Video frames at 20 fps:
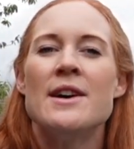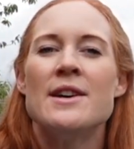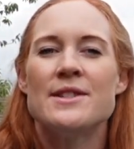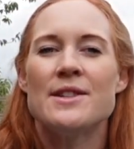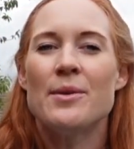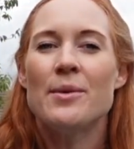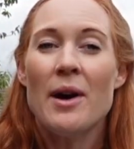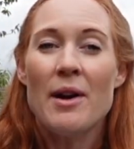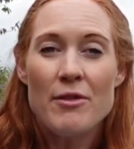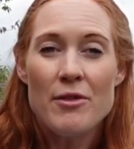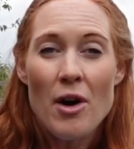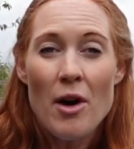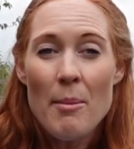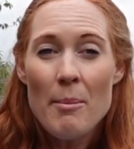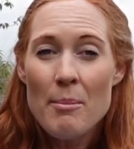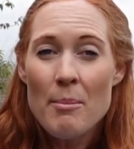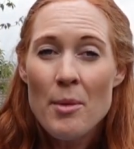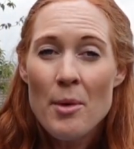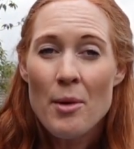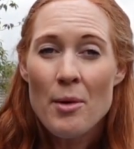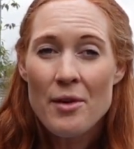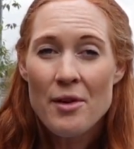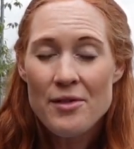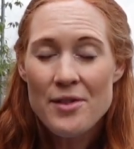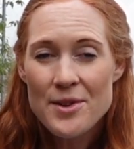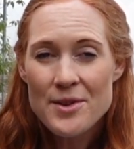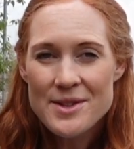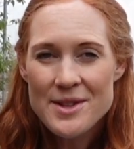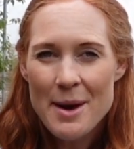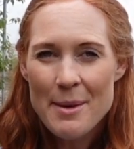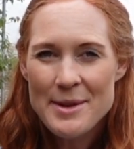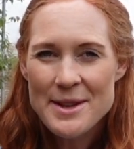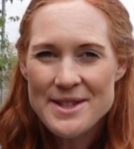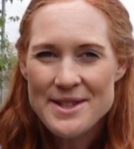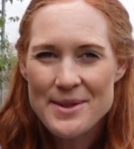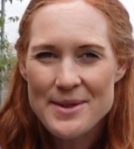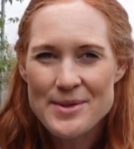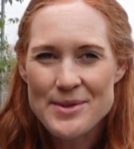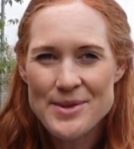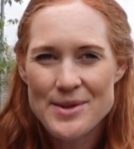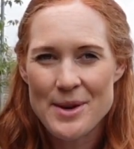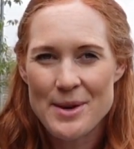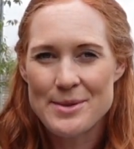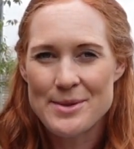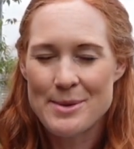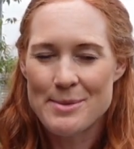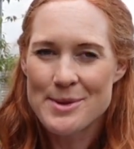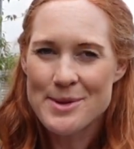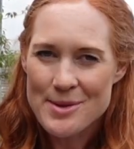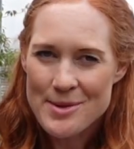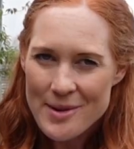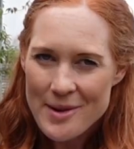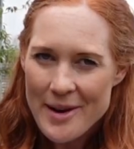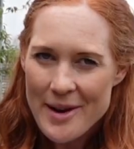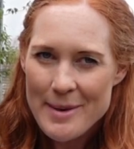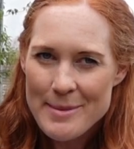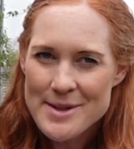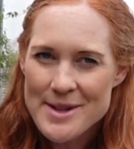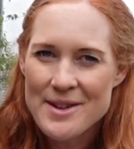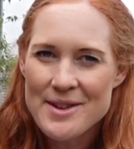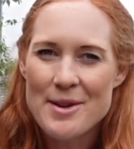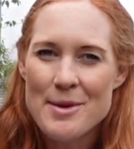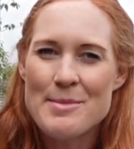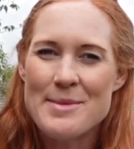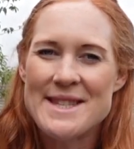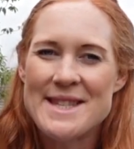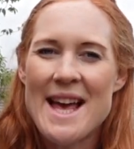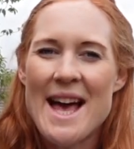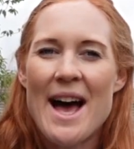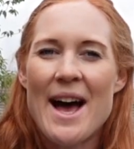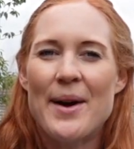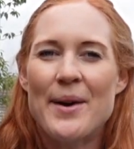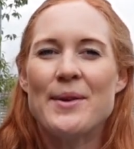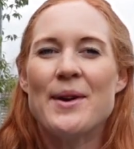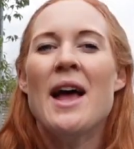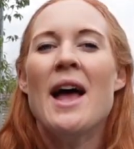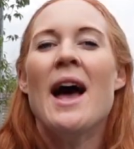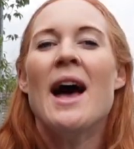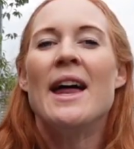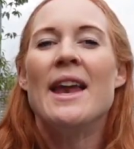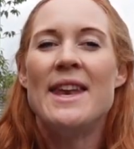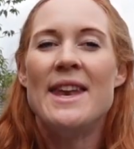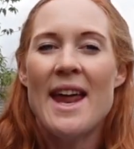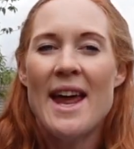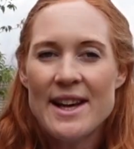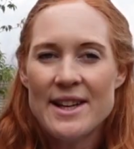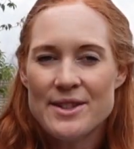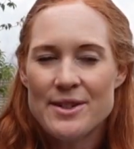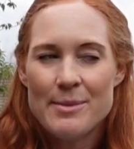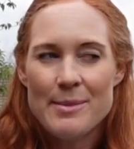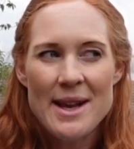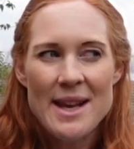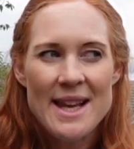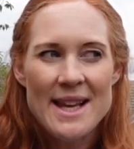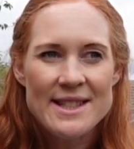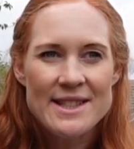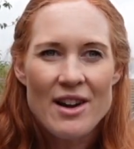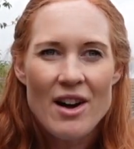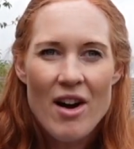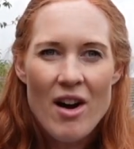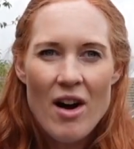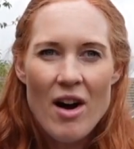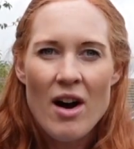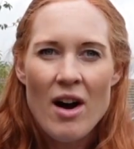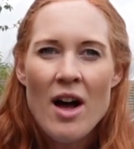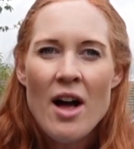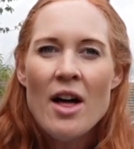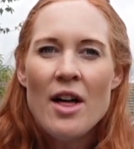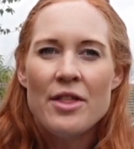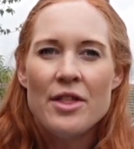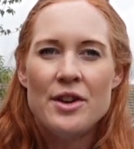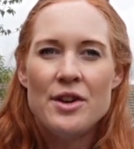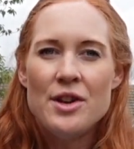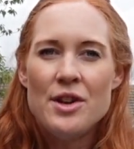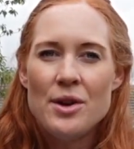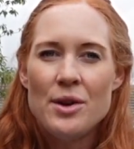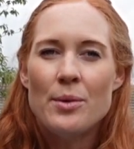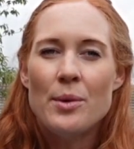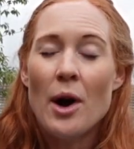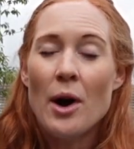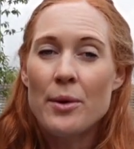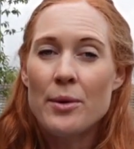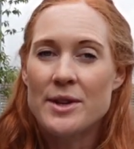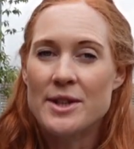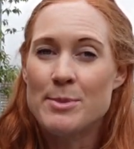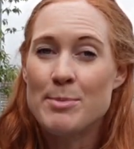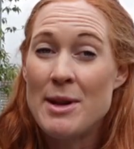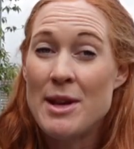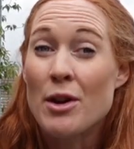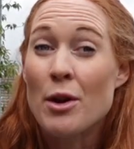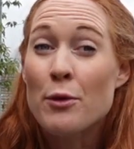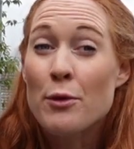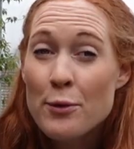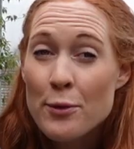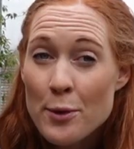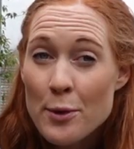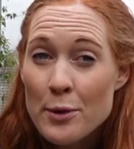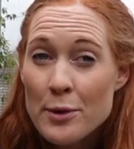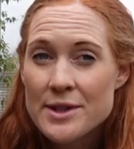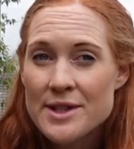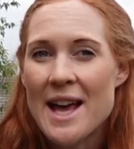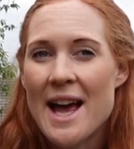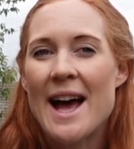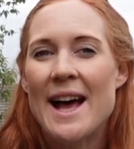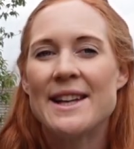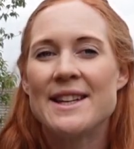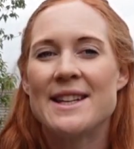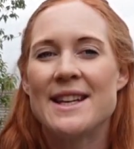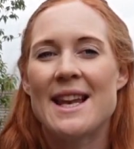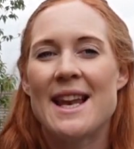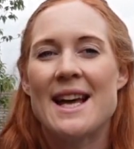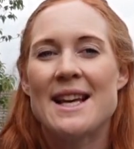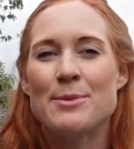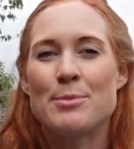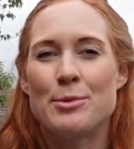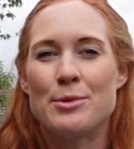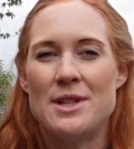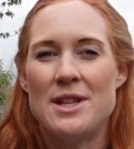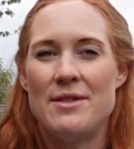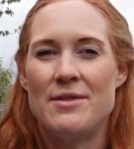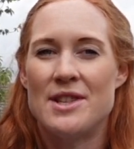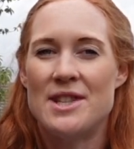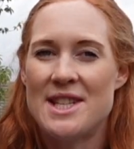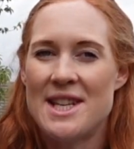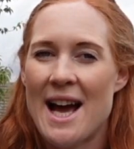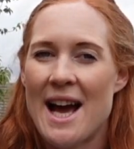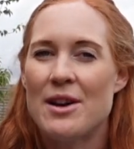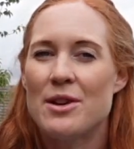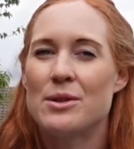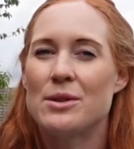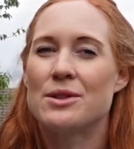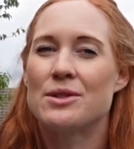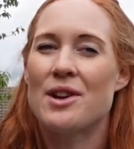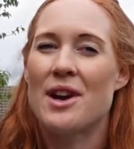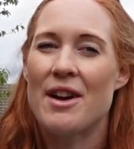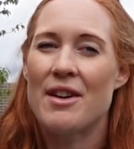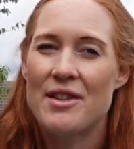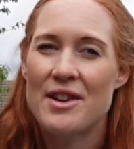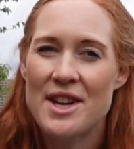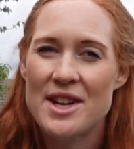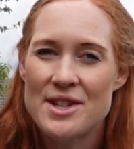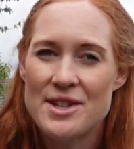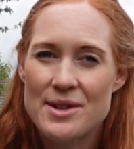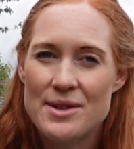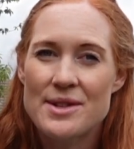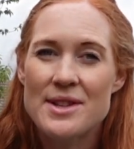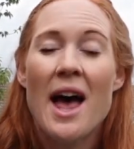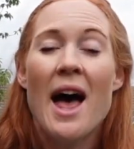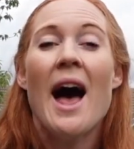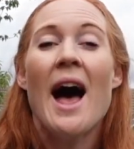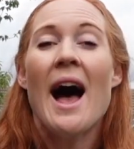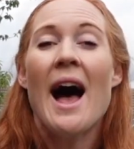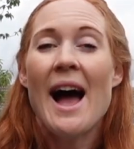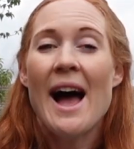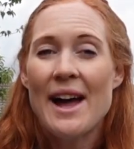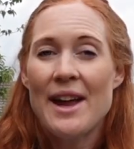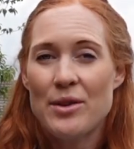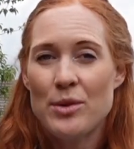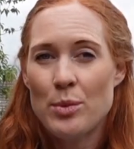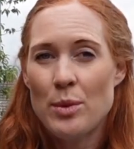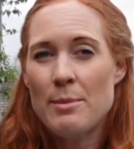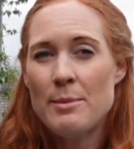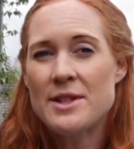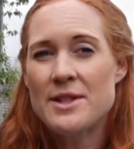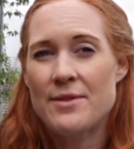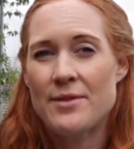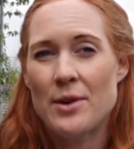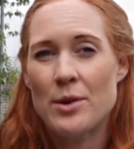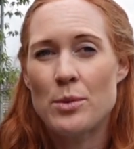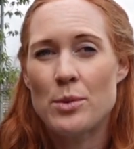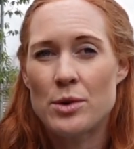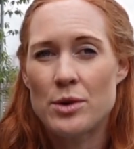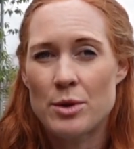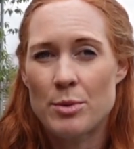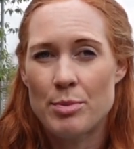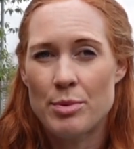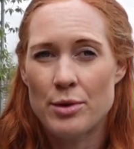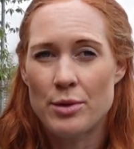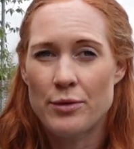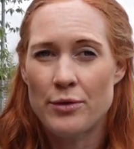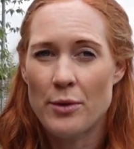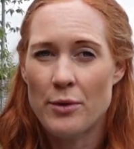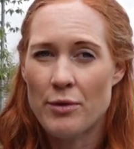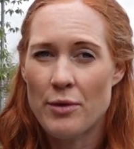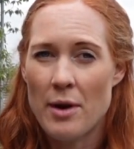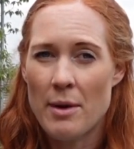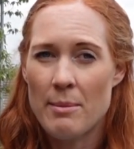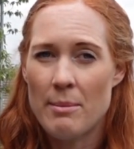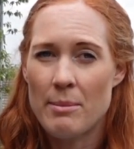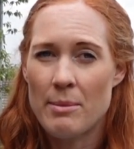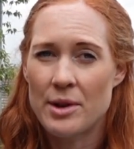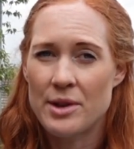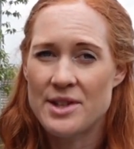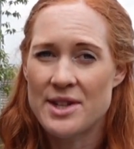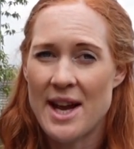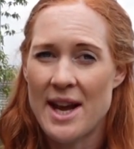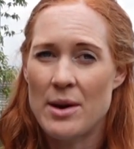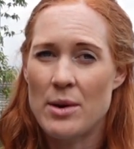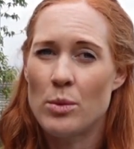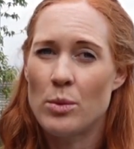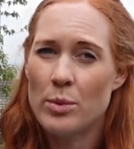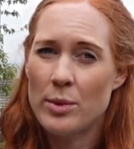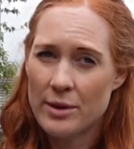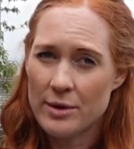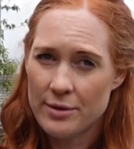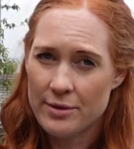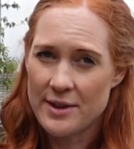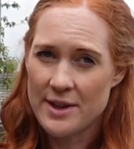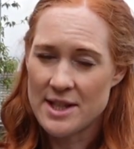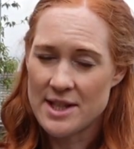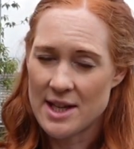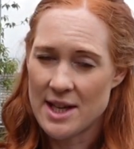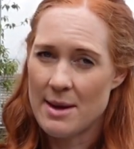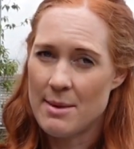So I've got more reviews coming soon, so subscribe so you don't miss out. Next on my list are the new Hoka Speedgoat 4s and La Sportiva Jackal trail running shoes, and Women's Fit Waterproof from Montane will feature